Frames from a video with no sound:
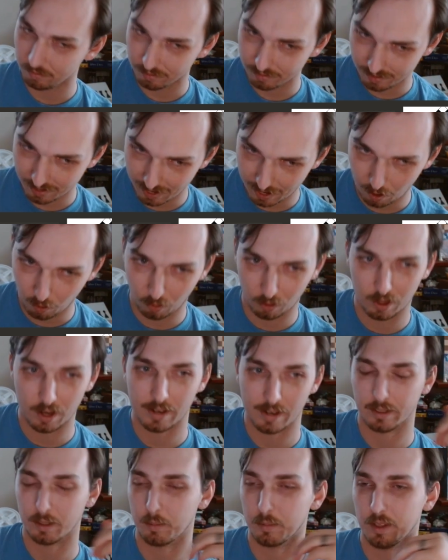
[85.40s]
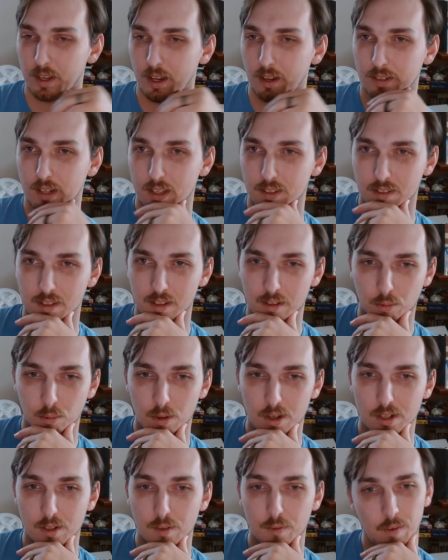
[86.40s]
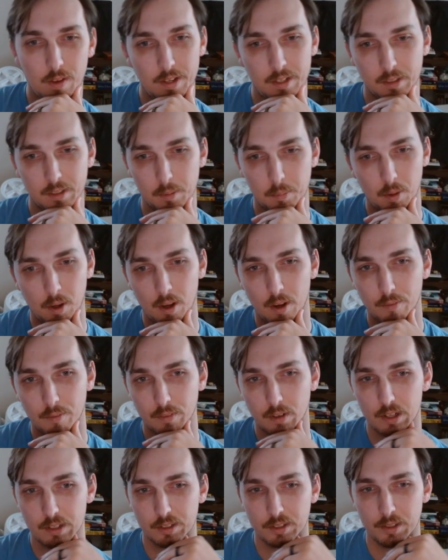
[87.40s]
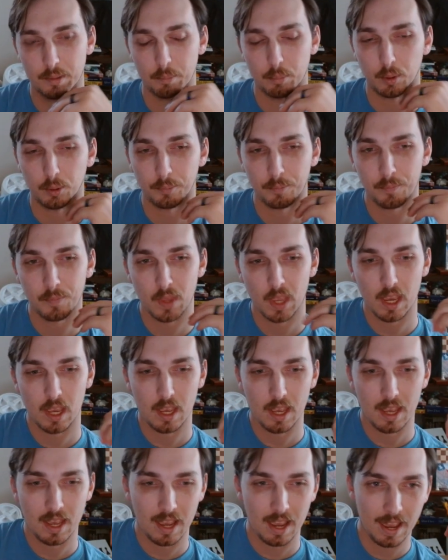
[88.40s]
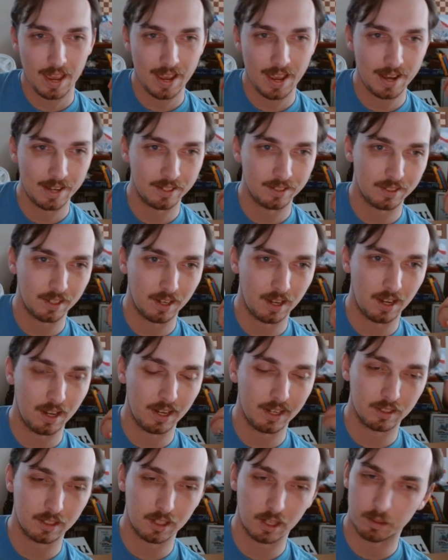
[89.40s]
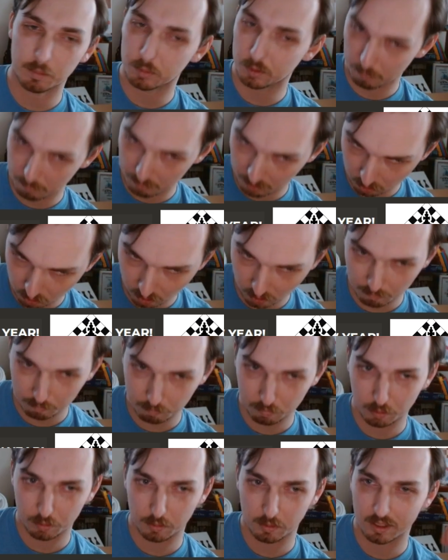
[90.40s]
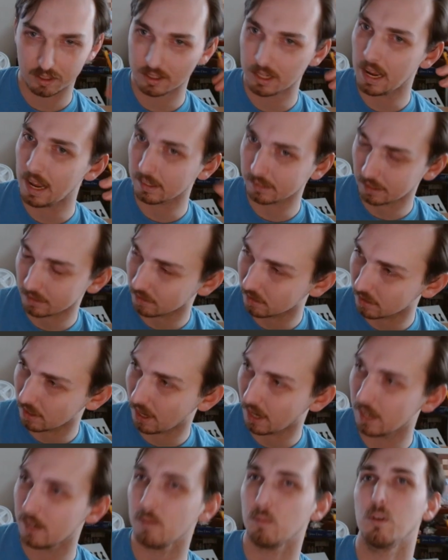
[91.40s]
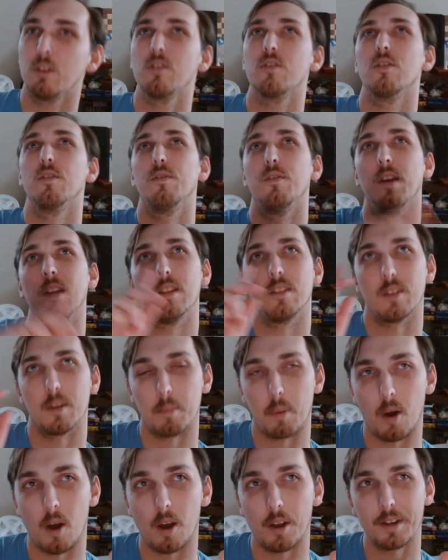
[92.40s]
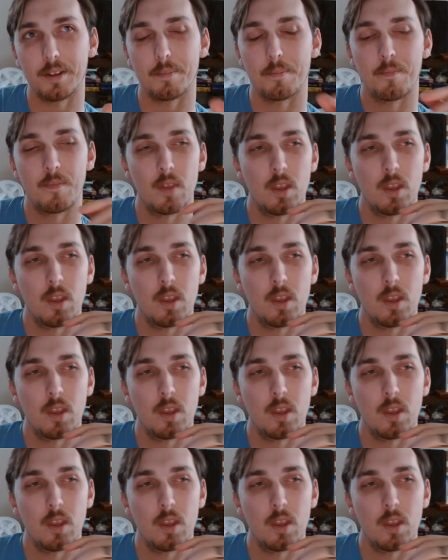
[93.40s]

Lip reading: Now our knight comes out, knight C3, defending the pawn. Very simple. And in comes the bishop, attacking the knight, which defends the pawn.